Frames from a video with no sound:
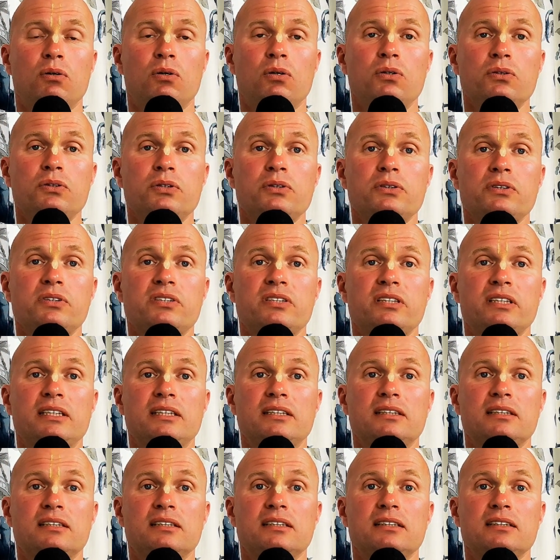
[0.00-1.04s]
All those
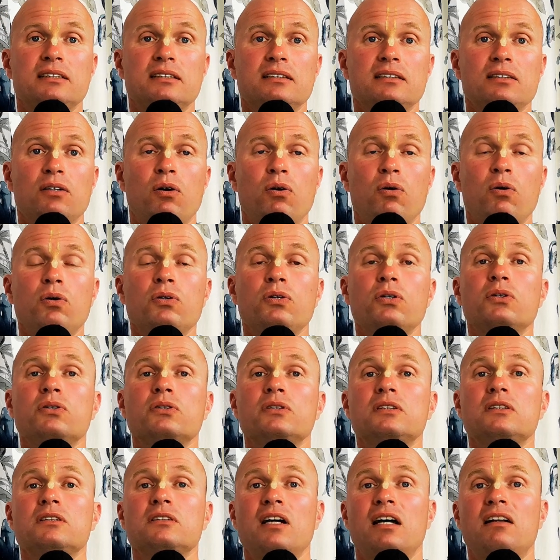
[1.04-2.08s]
things, all
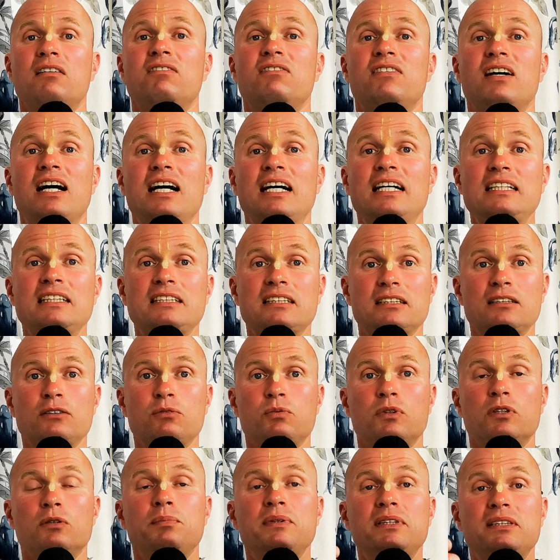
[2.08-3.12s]
those
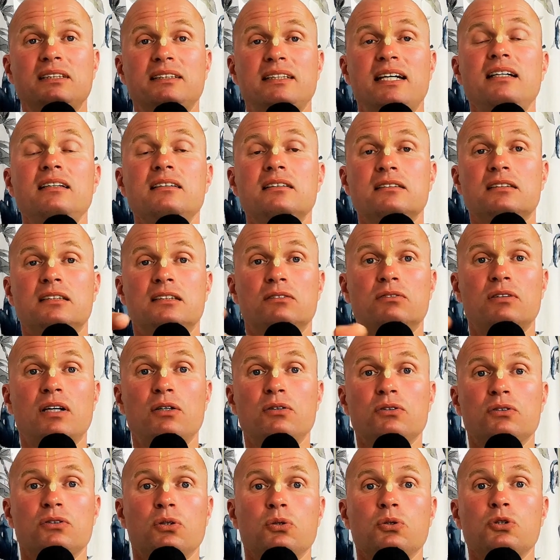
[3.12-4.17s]
advices will be centered
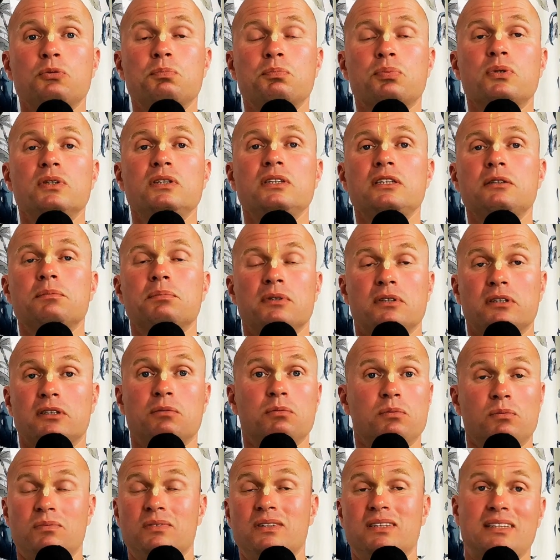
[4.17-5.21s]
around those
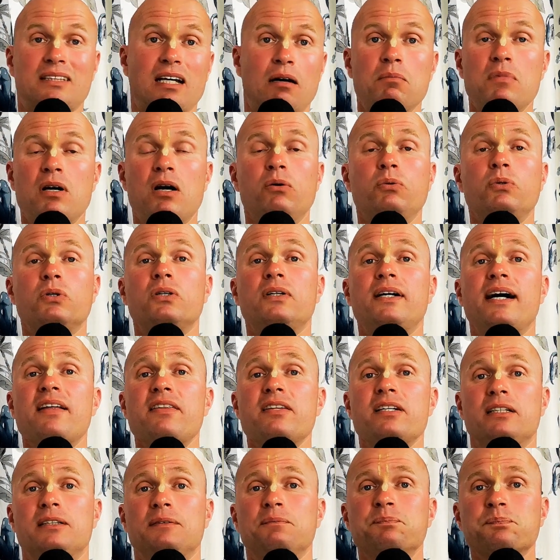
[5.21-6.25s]
principles, somehow or
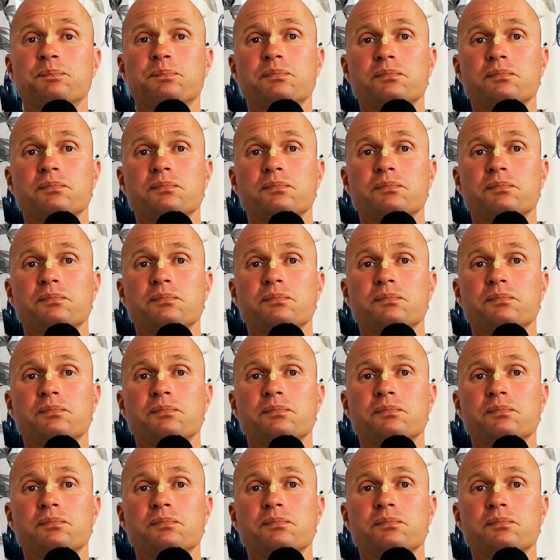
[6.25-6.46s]
other.